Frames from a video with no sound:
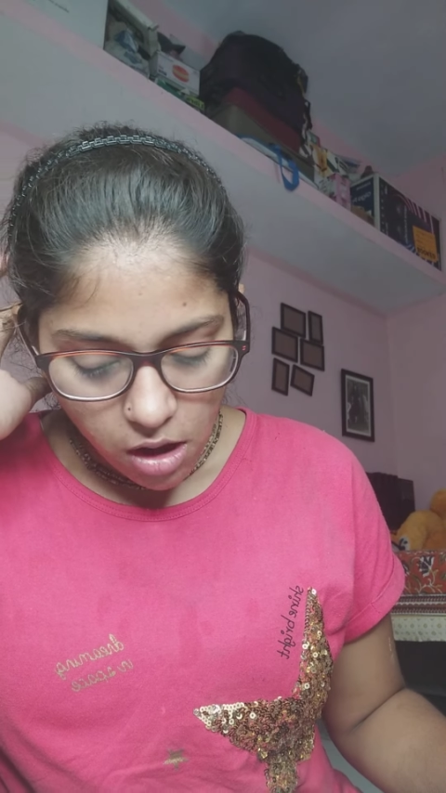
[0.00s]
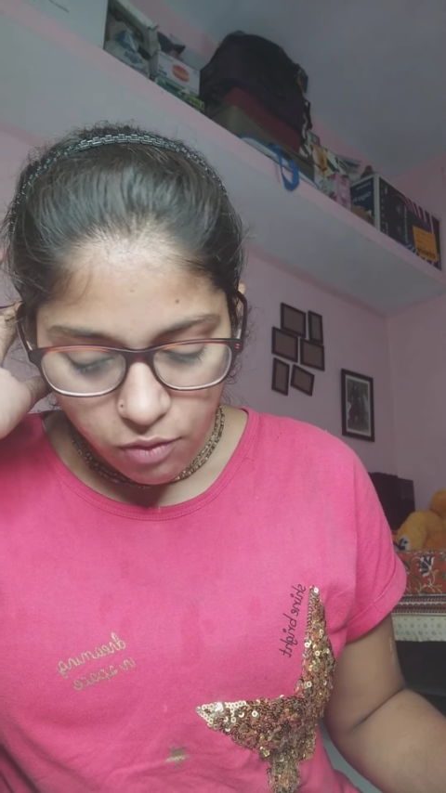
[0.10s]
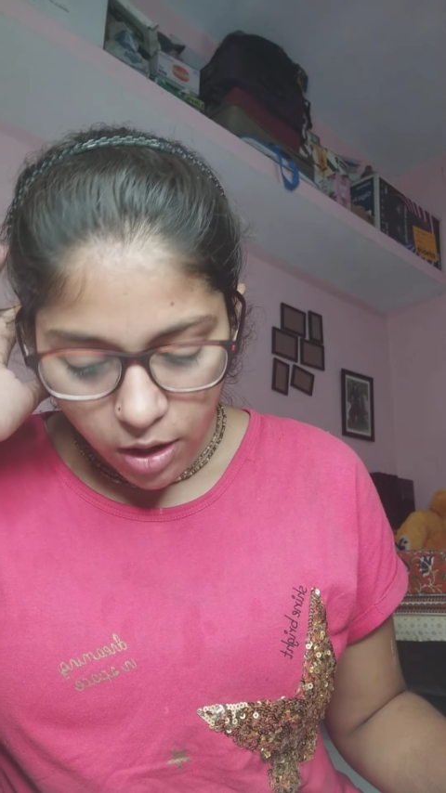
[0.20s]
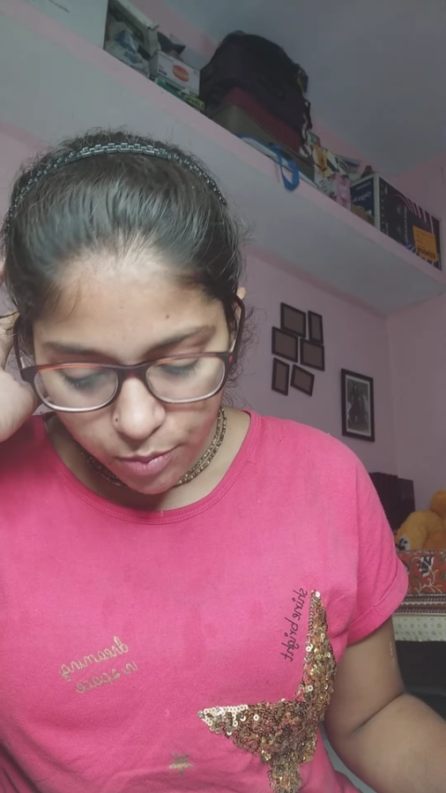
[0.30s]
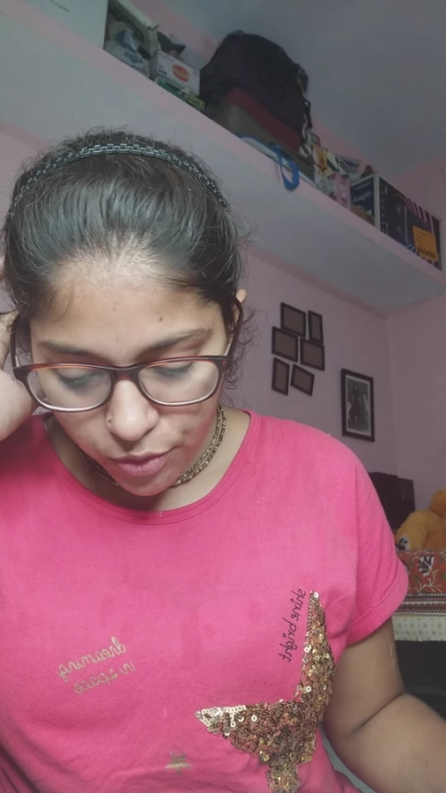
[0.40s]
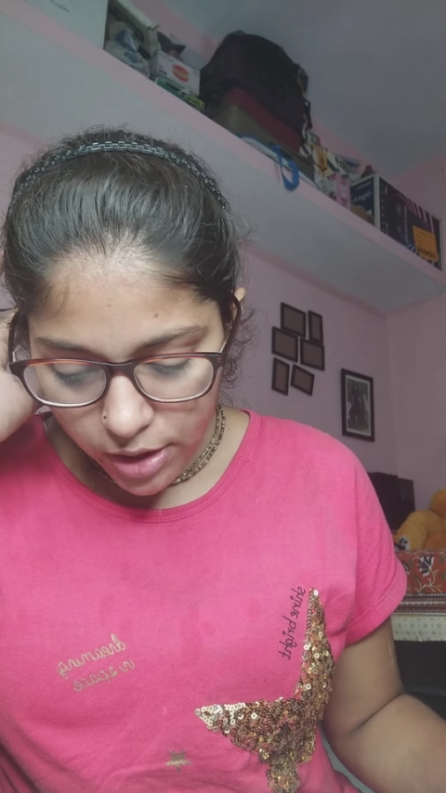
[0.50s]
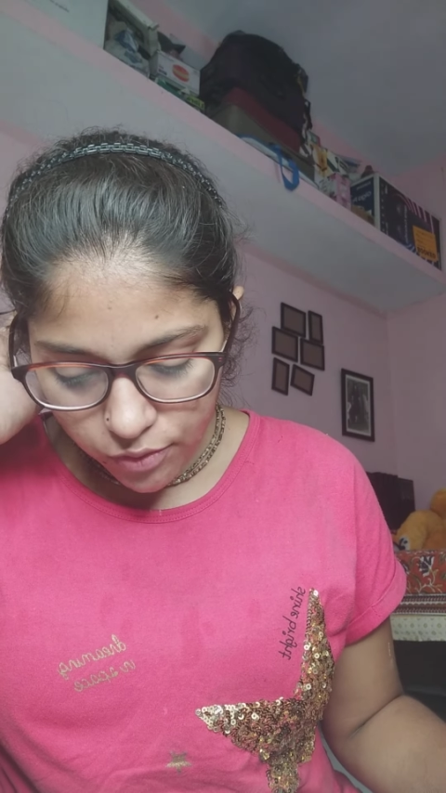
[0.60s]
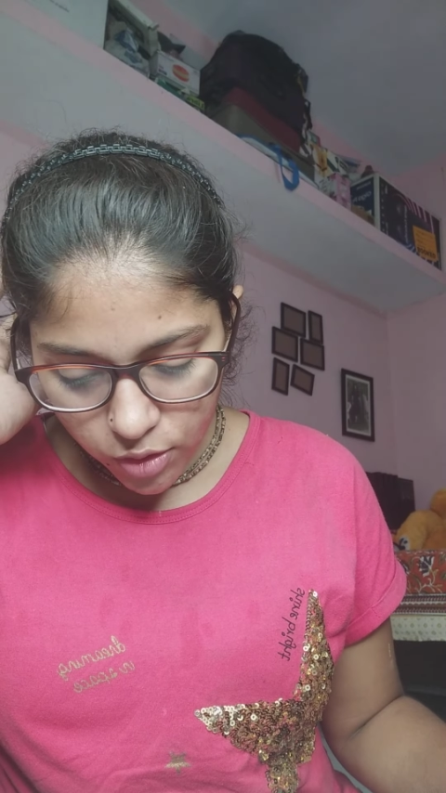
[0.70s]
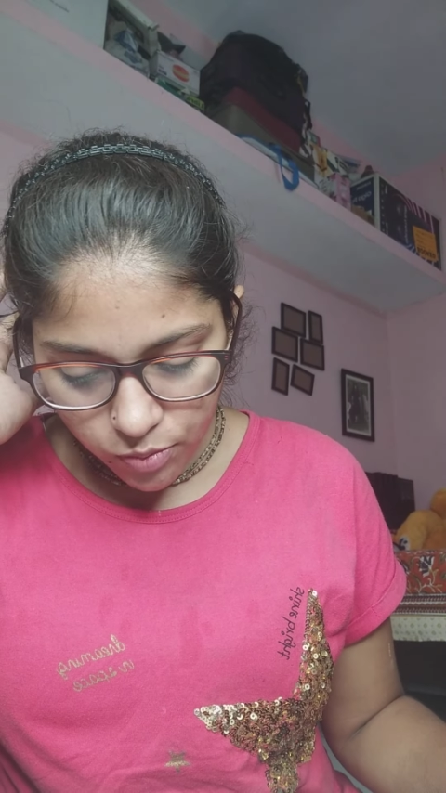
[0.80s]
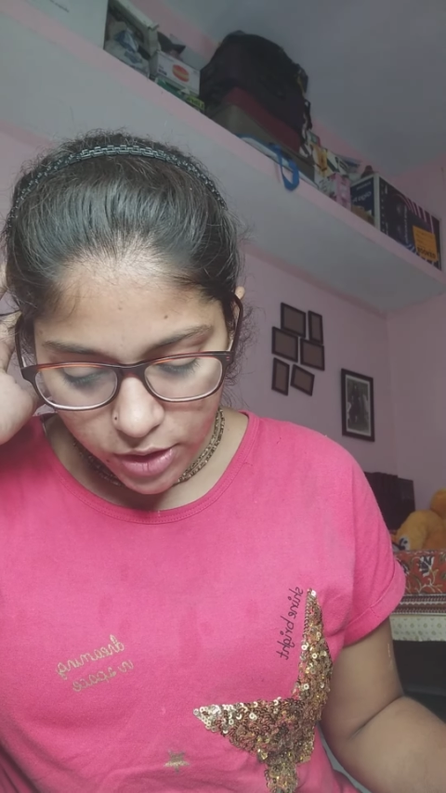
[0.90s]

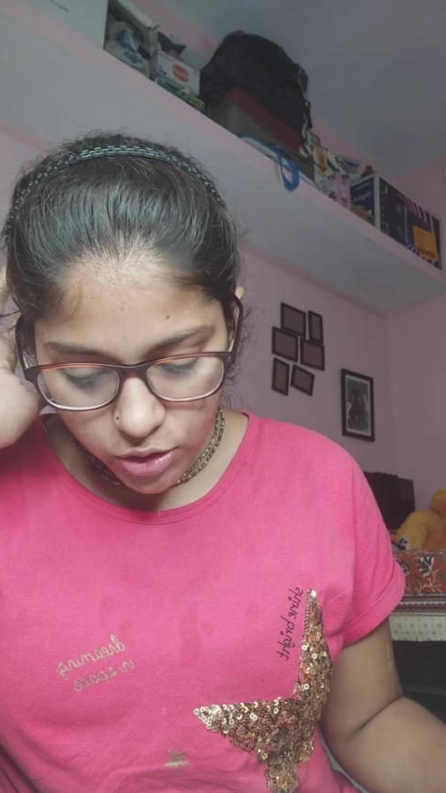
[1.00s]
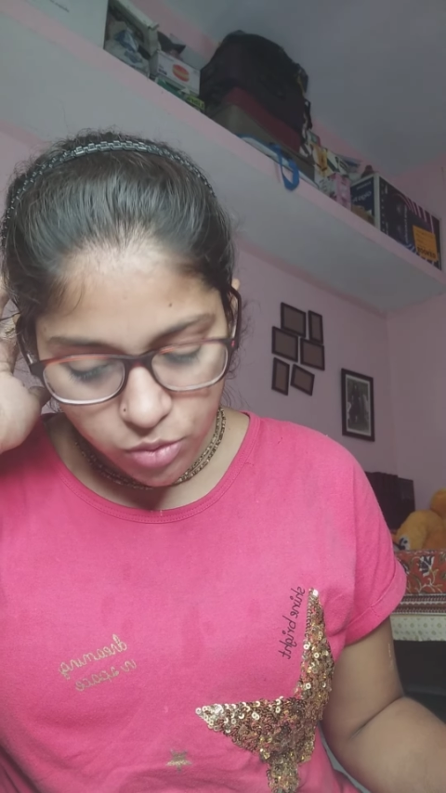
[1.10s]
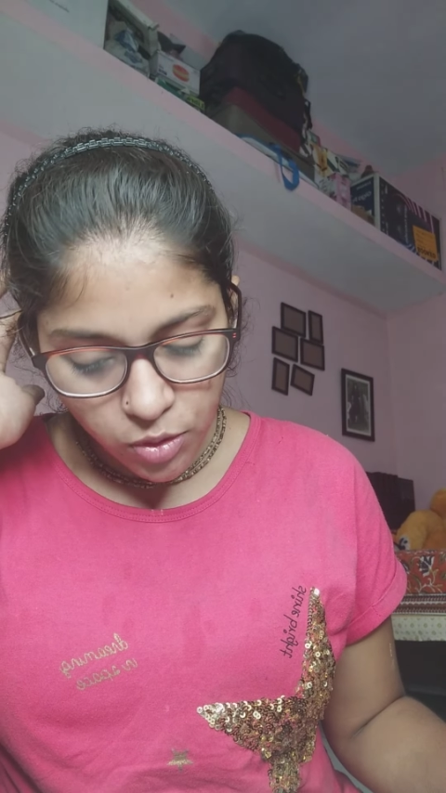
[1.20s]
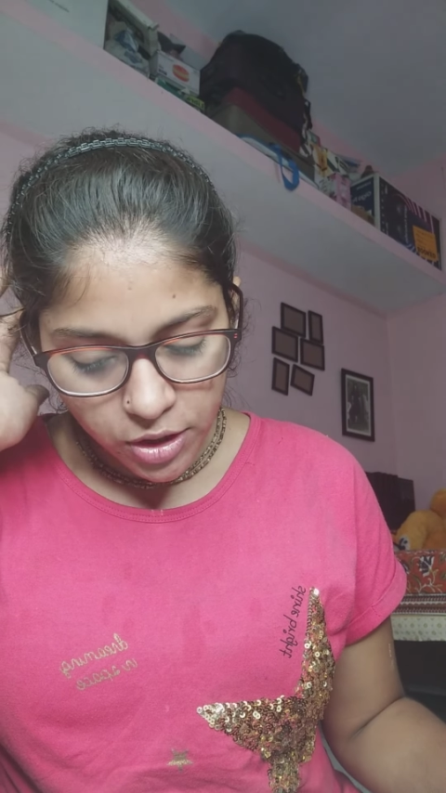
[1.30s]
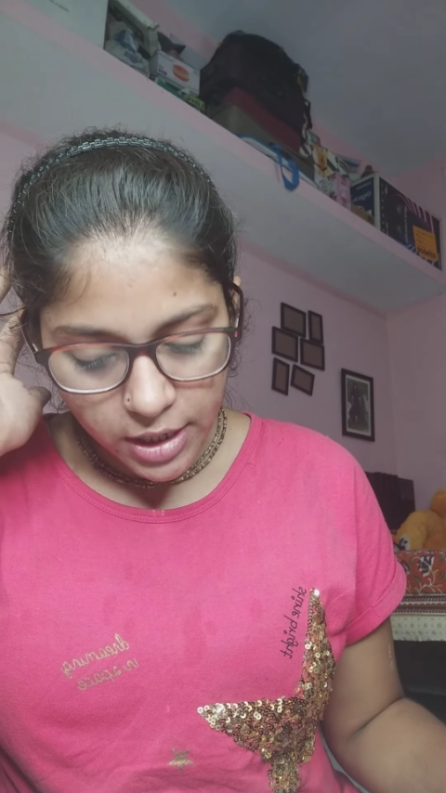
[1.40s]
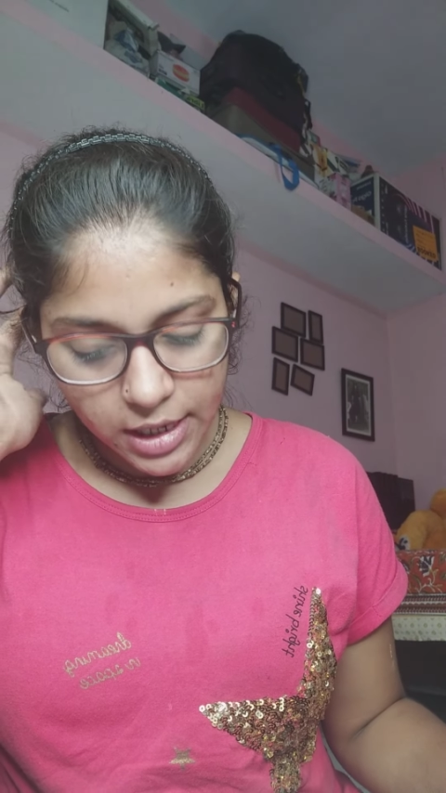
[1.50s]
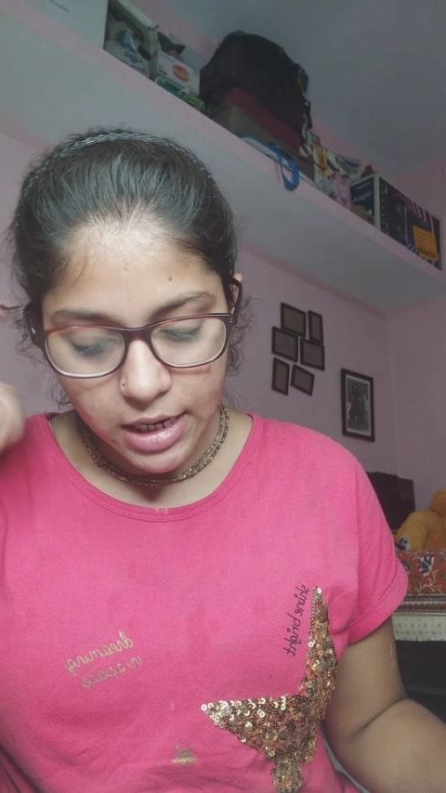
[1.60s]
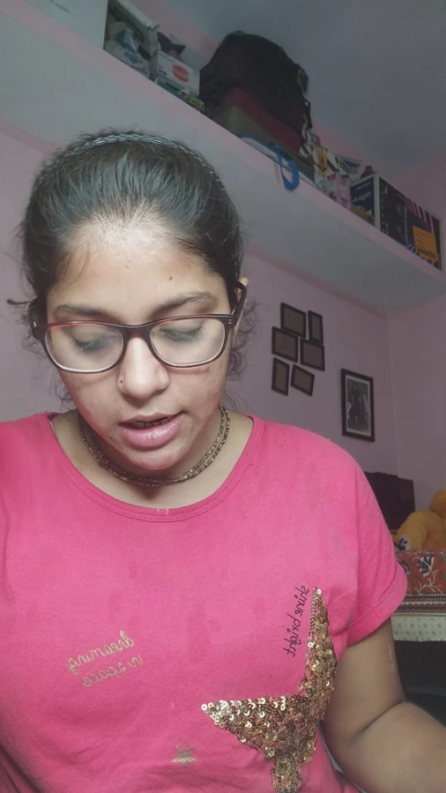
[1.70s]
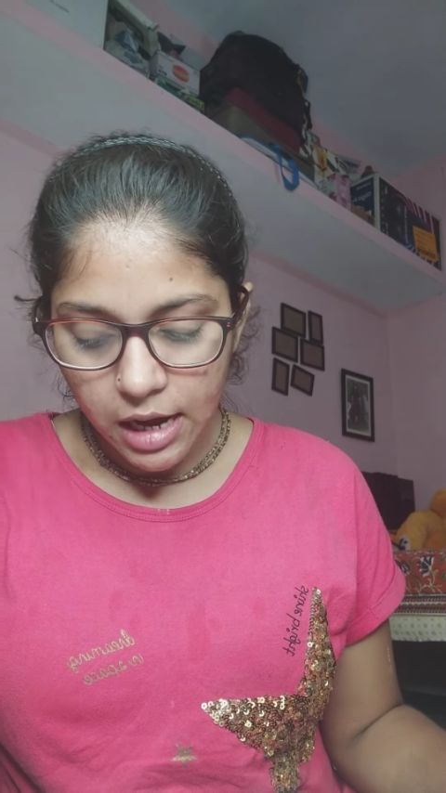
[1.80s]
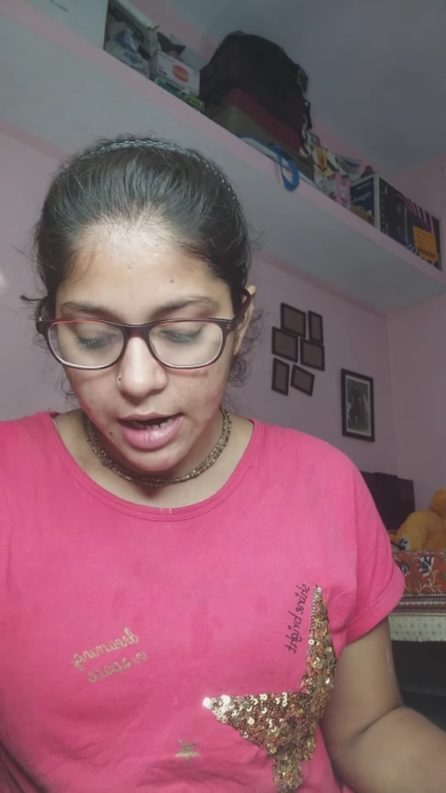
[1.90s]
1.4.2
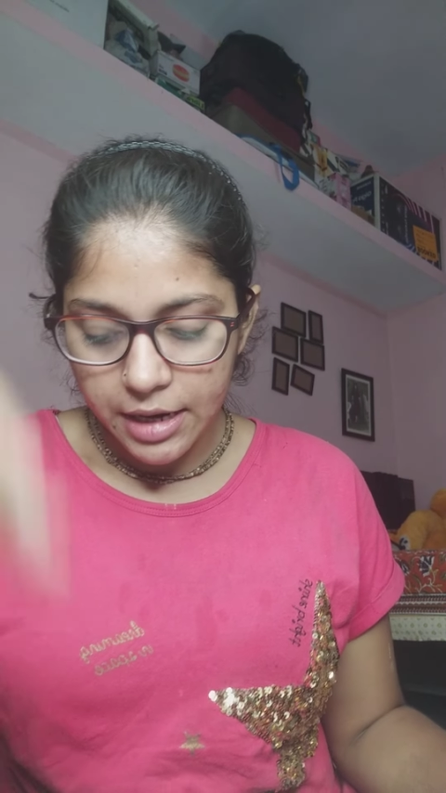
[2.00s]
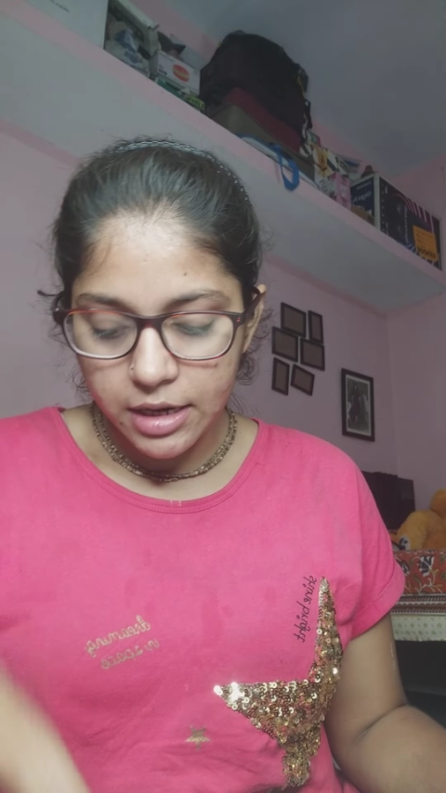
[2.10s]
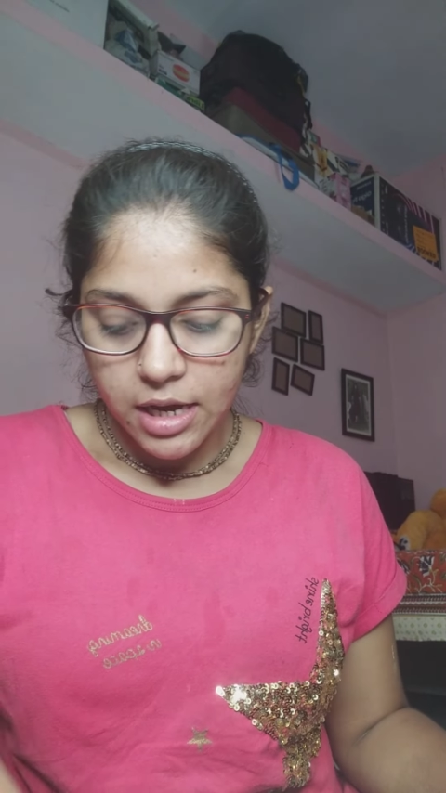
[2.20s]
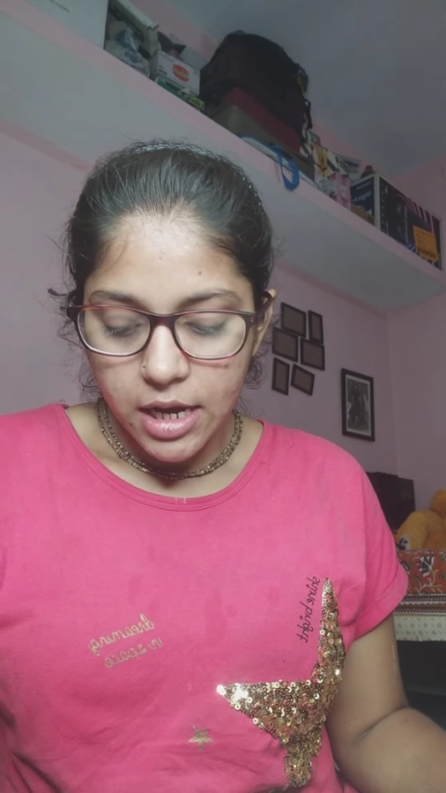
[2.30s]
Botanical Garden.